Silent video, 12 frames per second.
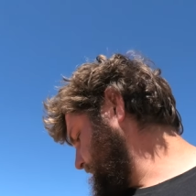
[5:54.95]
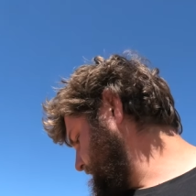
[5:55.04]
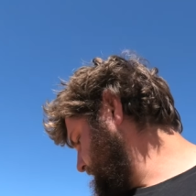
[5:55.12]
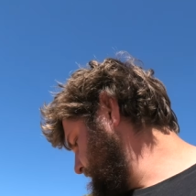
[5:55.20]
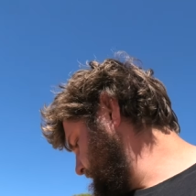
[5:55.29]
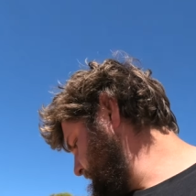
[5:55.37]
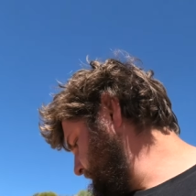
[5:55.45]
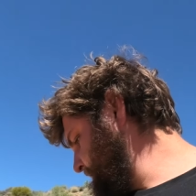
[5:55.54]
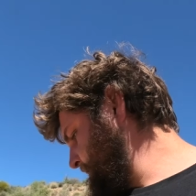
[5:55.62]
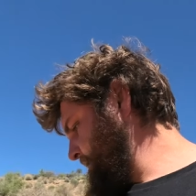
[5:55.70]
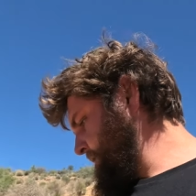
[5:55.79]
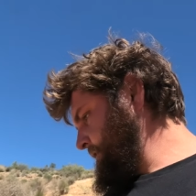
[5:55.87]
man.
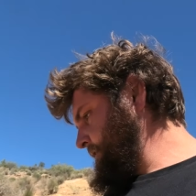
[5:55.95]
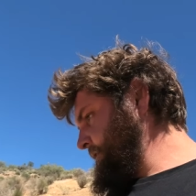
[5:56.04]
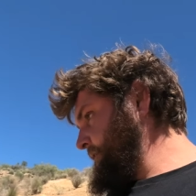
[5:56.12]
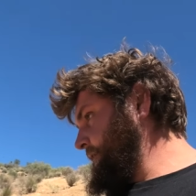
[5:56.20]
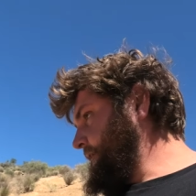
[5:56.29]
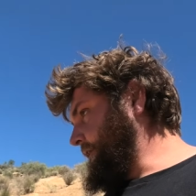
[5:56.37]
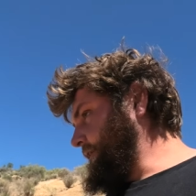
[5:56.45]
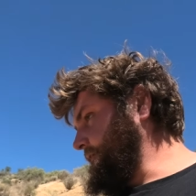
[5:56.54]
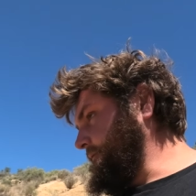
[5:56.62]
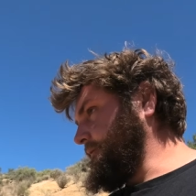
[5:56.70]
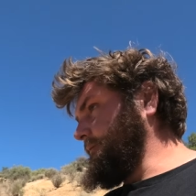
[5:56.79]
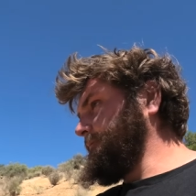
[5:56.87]
I don't
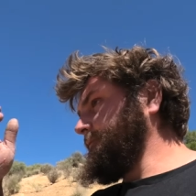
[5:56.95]
know what I'm